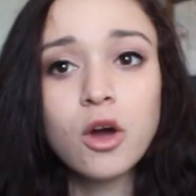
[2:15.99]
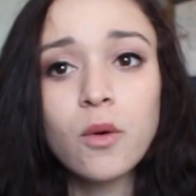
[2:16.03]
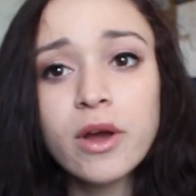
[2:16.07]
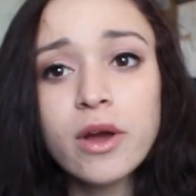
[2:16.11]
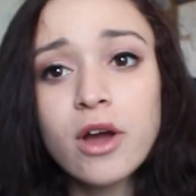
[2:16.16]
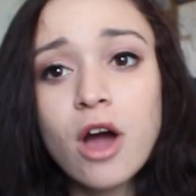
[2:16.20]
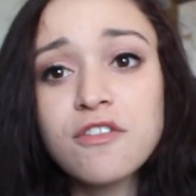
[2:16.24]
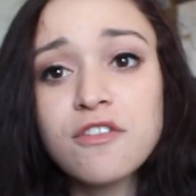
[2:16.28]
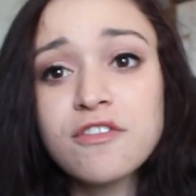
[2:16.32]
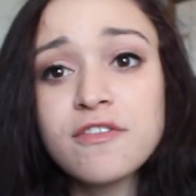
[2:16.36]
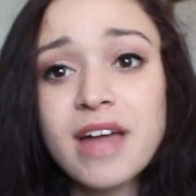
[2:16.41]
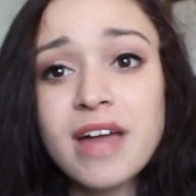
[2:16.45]

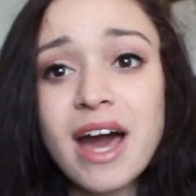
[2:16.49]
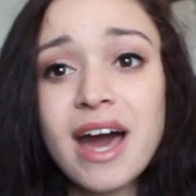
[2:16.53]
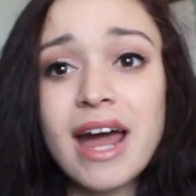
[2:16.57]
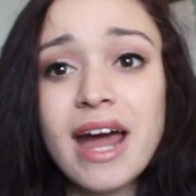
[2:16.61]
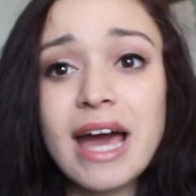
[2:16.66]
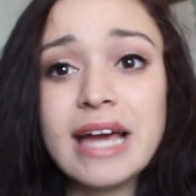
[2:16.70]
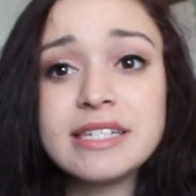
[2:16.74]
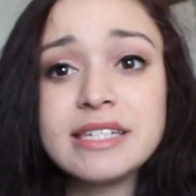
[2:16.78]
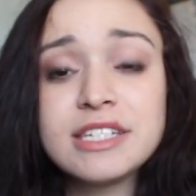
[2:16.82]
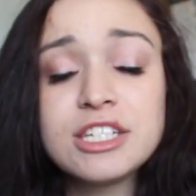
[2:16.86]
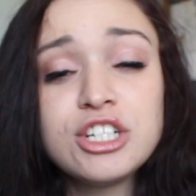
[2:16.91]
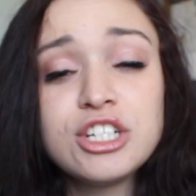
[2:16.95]
Going off of that,
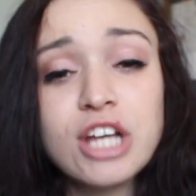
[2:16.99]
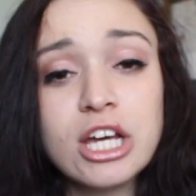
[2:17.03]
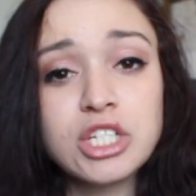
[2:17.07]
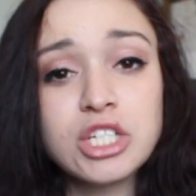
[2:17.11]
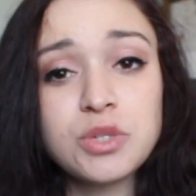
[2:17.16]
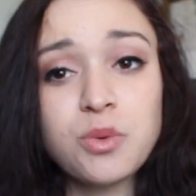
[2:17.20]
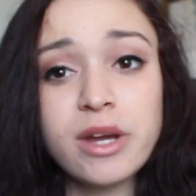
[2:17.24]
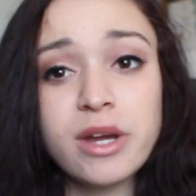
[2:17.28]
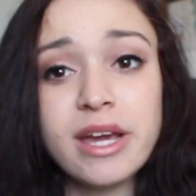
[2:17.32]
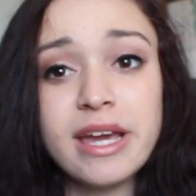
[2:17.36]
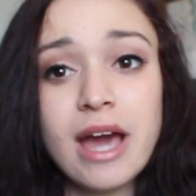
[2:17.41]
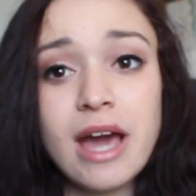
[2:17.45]
I
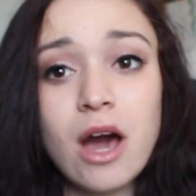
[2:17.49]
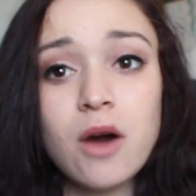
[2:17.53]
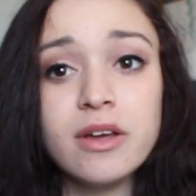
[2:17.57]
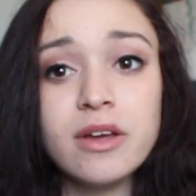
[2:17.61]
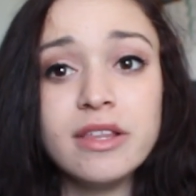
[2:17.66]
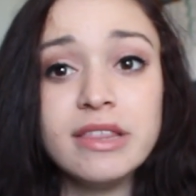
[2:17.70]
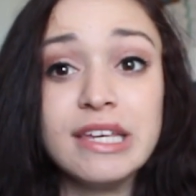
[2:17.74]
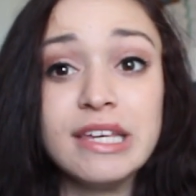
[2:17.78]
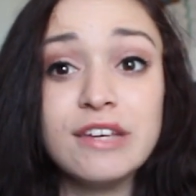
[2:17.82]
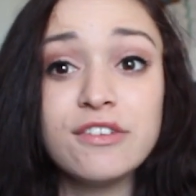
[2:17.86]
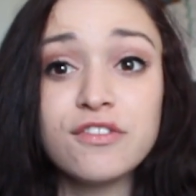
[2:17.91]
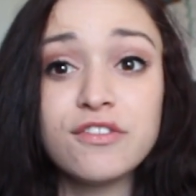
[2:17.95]
suggest working out
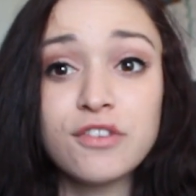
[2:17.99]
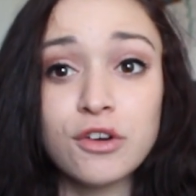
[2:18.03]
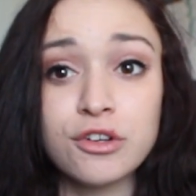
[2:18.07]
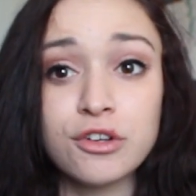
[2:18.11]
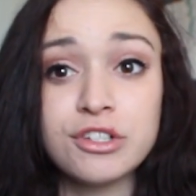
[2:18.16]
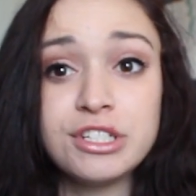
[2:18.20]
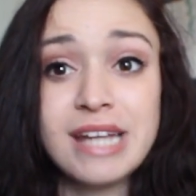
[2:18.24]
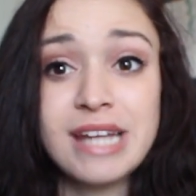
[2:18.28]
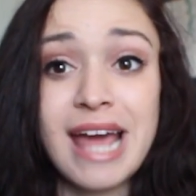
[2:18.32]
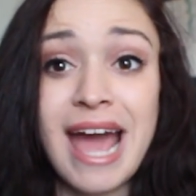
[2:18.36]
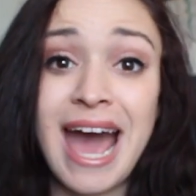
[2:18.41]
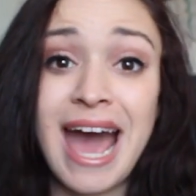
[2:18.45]
in the
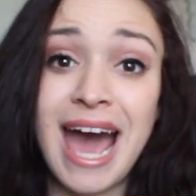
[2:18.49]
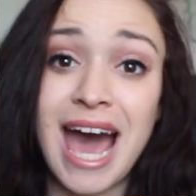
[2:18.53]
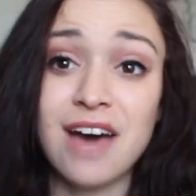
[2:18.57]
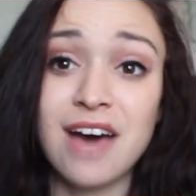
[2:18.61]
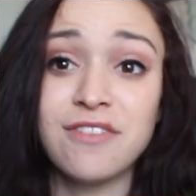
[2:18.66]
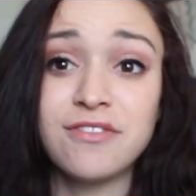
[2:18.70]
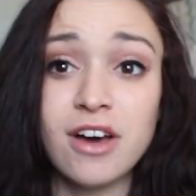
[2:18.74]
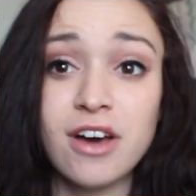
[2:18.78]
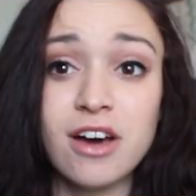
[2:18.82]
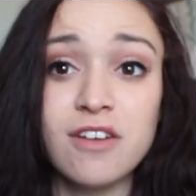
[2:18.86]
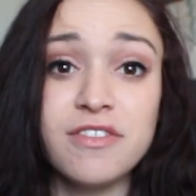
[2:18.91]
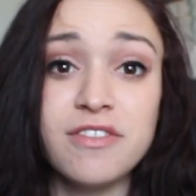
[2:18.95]
first
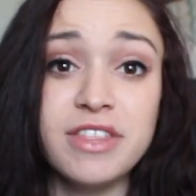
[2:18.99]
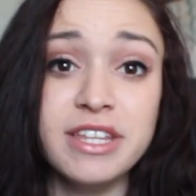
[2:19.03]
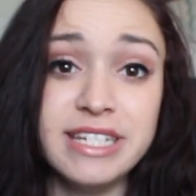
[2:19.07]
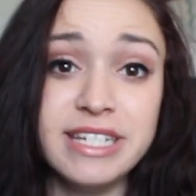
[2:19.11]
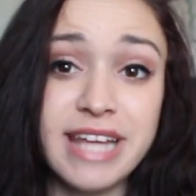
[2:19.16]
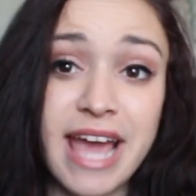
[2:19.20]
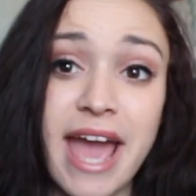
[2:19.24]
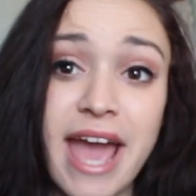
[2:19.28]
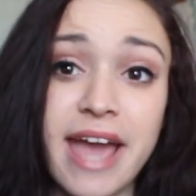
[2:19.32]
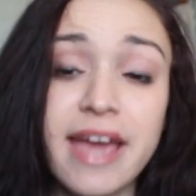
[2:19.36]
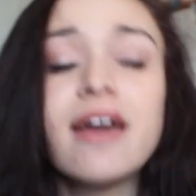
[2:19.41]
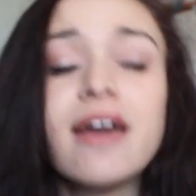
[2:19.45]
half of the
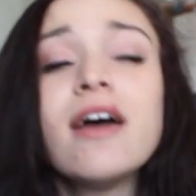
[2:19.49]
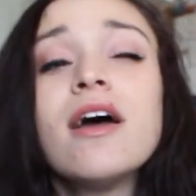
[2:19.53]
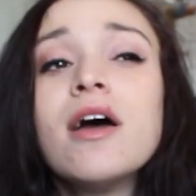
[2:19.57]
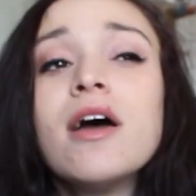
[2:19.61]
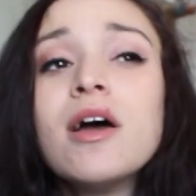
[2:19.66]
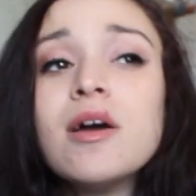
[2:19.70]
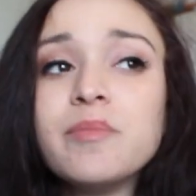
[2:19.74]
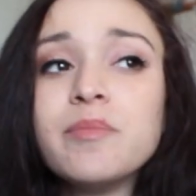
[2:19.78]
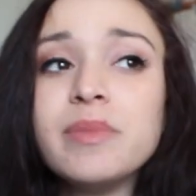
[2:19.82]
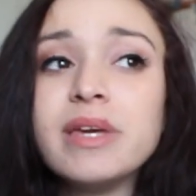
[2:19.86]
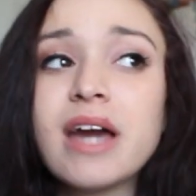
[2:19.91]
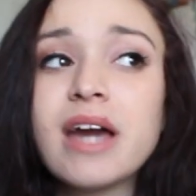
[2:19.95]
day
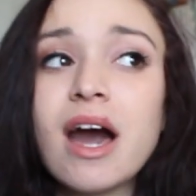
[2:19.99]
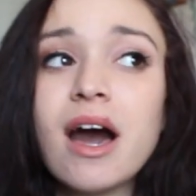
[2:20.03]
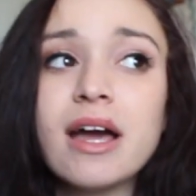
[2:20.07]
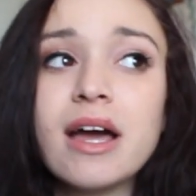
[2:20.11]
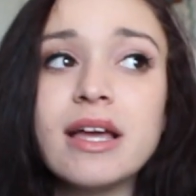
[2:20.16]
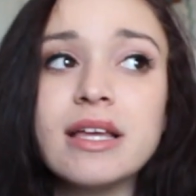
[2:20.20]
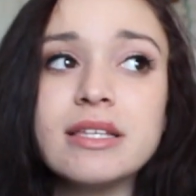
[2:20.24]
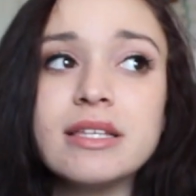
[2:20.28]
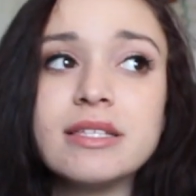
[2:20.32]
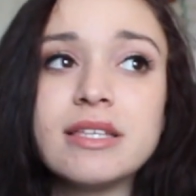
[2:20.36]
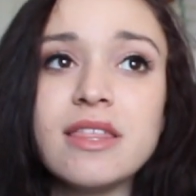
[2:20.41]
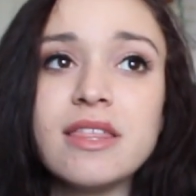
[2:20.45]

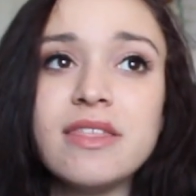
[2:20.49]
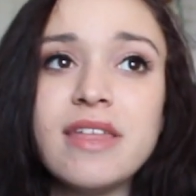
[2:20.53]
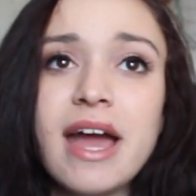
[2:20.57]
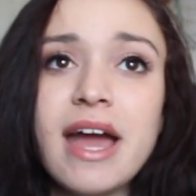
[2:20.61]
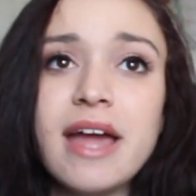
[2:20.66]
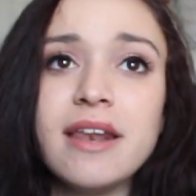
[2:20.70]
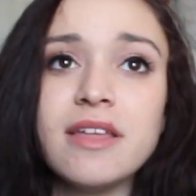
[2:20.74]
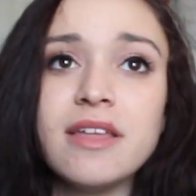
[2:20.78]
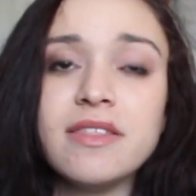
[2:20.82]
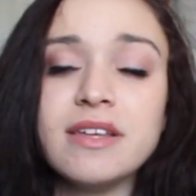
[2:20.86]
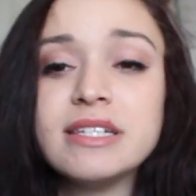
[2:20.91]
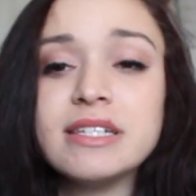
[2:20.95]
because
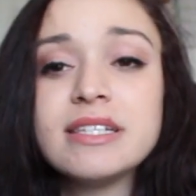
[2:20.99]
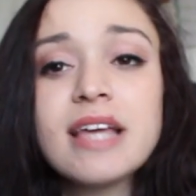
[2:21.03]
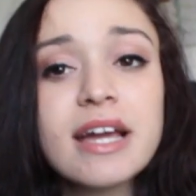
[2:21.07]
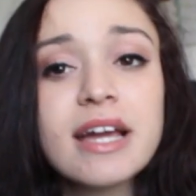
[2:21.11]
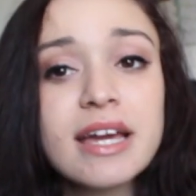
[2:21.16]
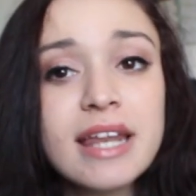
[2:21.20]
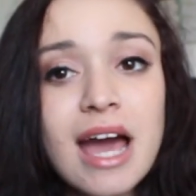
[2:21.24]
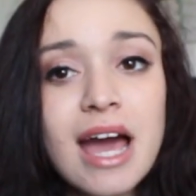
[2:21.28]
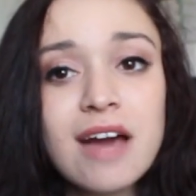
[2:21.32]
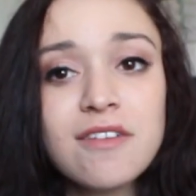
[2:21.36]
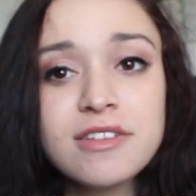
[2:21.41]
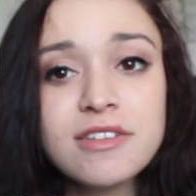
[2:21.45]
then the
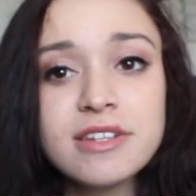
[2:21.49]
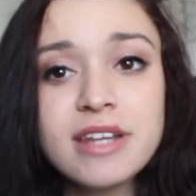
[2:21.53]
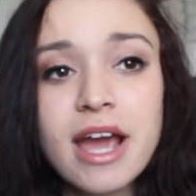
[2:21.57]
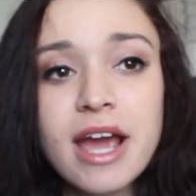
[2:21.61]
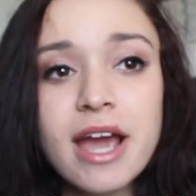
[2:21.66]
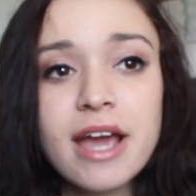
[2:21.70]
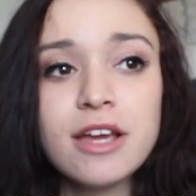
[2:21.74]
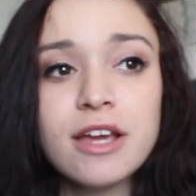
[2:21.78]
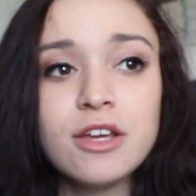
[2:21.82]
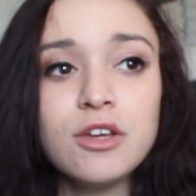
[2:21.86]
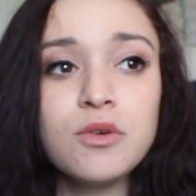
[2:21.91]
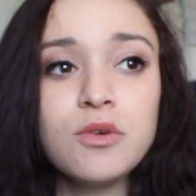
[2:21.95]
second half of the
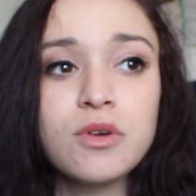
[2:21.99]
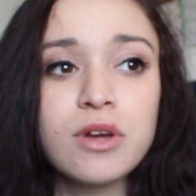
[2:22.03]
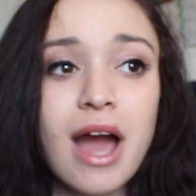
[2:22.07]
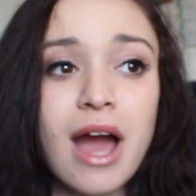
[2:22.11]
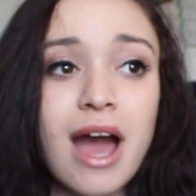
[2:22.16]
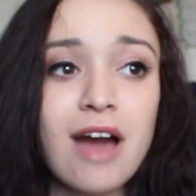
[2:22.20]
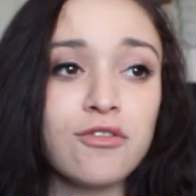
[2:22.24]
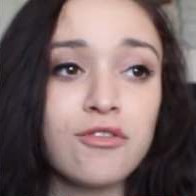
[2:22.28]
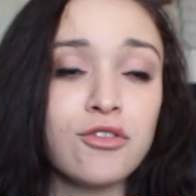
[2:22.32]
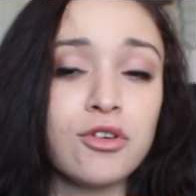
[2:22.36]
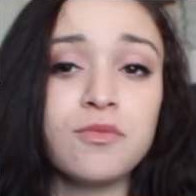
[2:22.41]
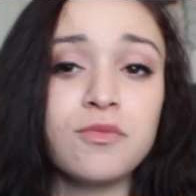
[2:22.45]
day, you
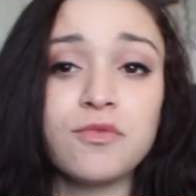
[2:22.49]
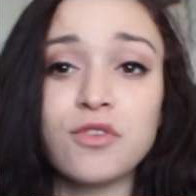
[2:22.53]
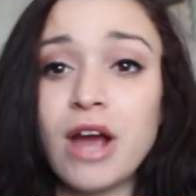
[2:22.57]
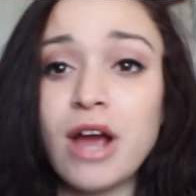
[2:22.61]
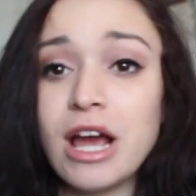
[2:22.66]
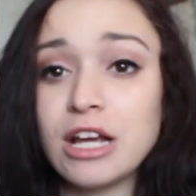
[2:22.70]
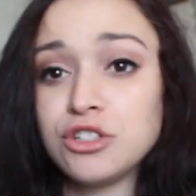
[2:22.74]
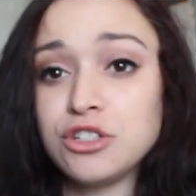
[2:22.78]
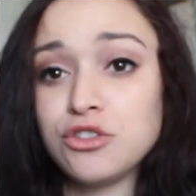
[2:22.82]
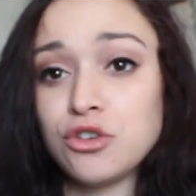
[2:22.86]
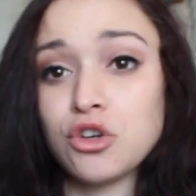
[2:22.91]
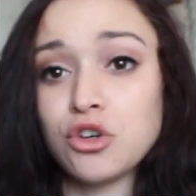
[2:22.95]
have room for
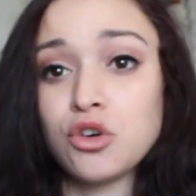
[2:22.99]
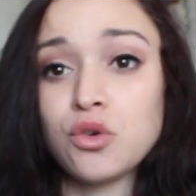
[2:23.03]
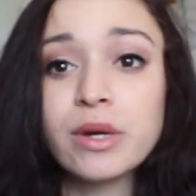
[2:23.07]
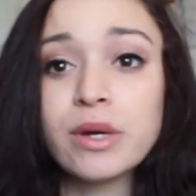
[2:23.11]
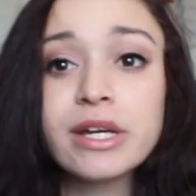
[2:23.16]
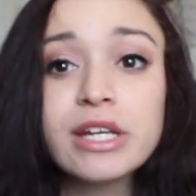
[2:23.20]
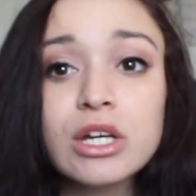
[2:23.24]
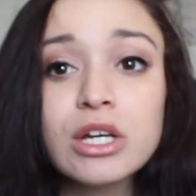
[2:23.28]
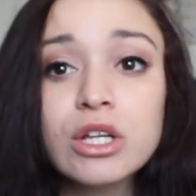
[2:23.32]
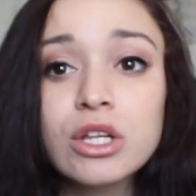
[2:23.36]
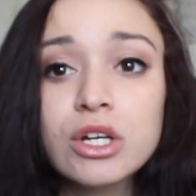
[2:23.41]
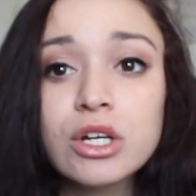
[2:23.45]

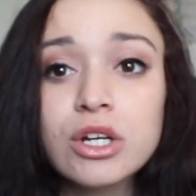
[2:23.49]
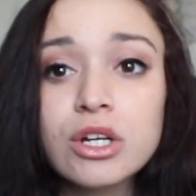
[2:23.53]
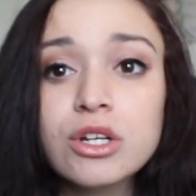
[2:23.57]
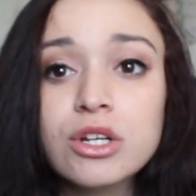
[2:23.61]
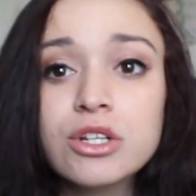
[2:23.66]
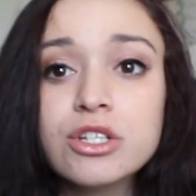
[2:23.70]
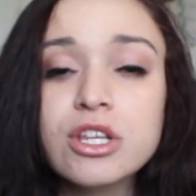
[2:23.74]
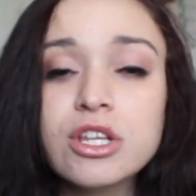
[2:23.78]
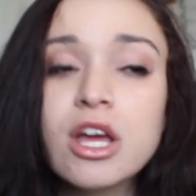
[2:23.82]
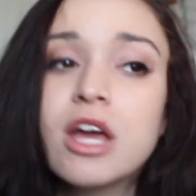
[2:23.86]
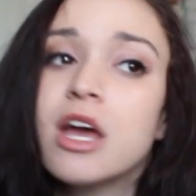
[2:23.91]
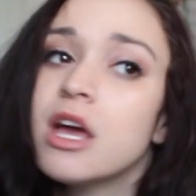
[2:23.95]

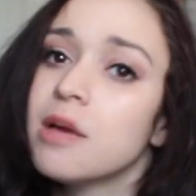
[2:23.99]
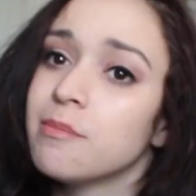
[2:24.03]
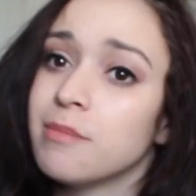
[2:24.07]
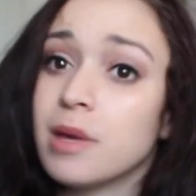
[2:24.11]
extracurriculars,